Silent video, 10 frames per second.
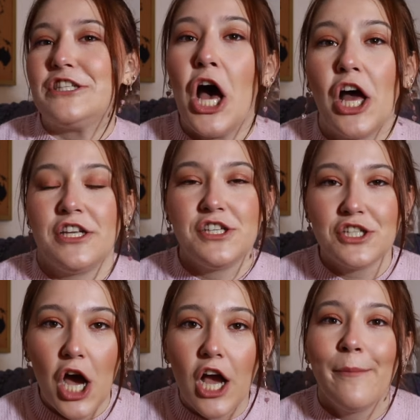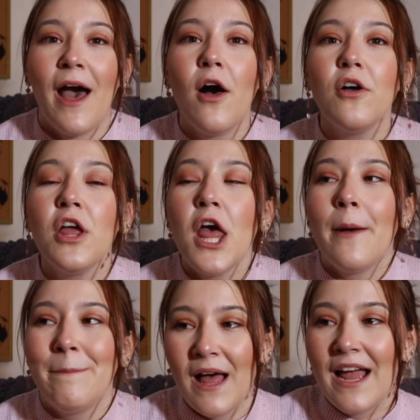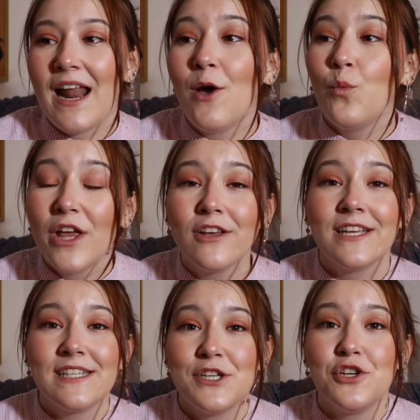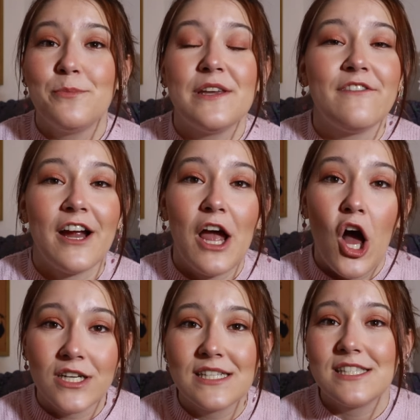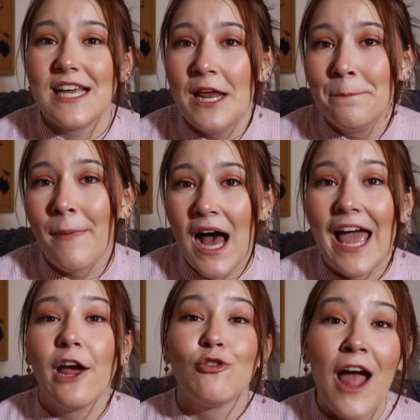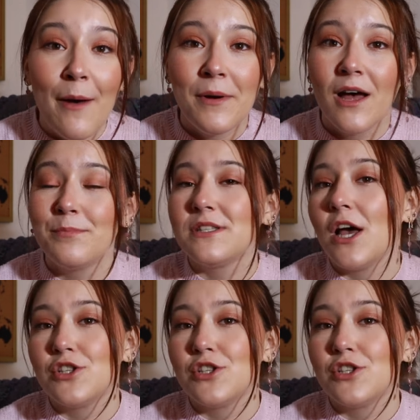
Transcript: ton to talk about, but I will continue to be very honest in my wrap-ups.